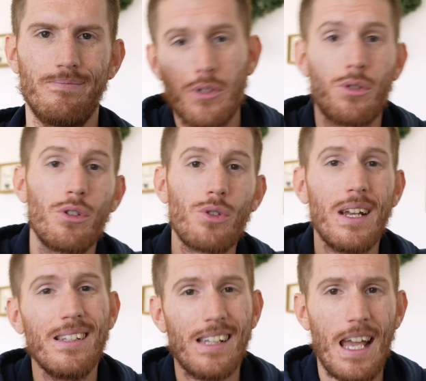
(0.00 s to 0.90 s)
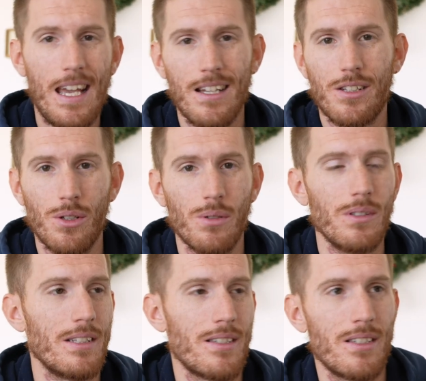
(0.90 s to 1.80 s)
So to try to like
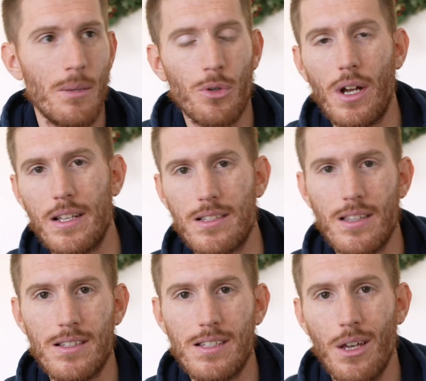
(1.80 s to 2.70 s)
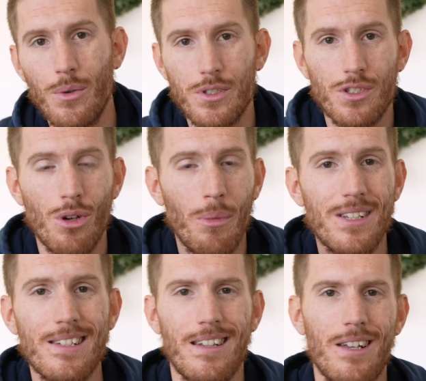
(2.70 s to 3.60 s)
anecdotally summarize this, it was so
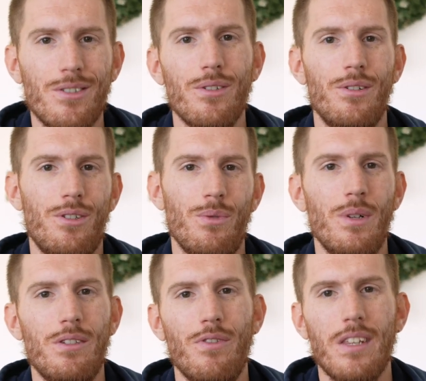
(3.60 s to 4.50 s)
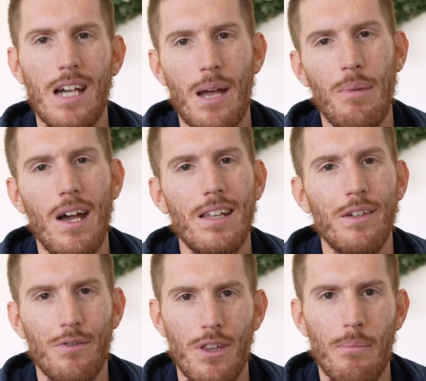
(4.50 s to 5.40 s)
much nicer to reach for the iPad
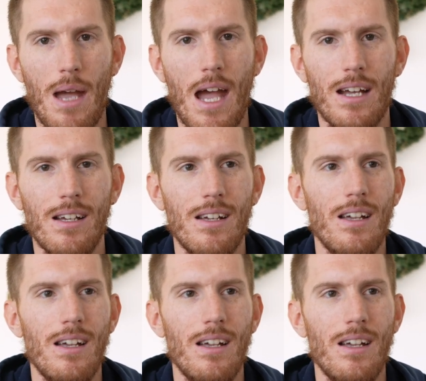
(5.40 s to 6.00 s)
than for the Mac.